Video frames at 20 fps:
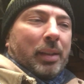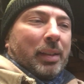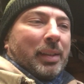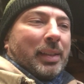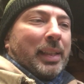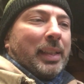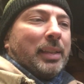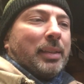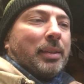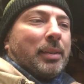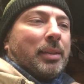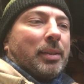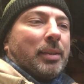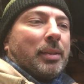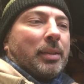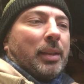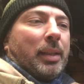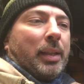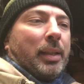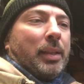
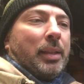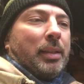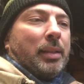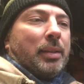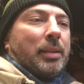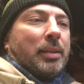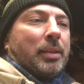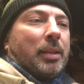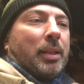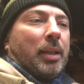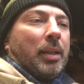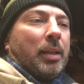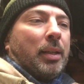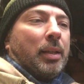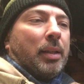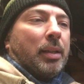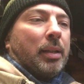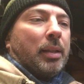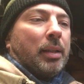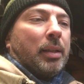This is
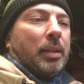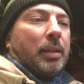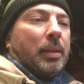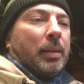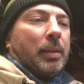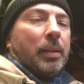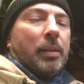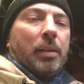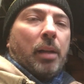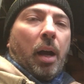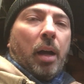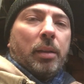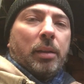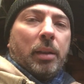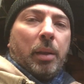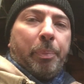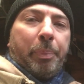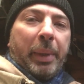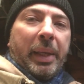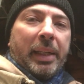not
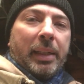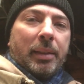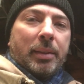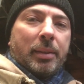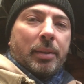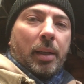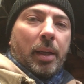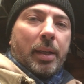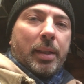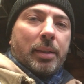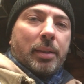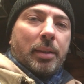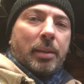the biggest size.